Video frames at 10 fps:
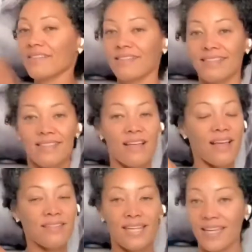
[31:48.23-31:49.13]
And
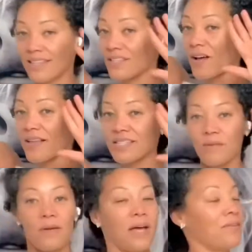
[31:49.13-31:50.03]
take this concept
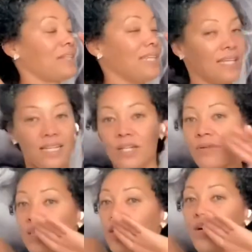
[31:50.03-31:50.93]
out, leading with the
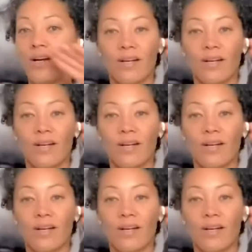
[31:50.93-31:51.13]
heart.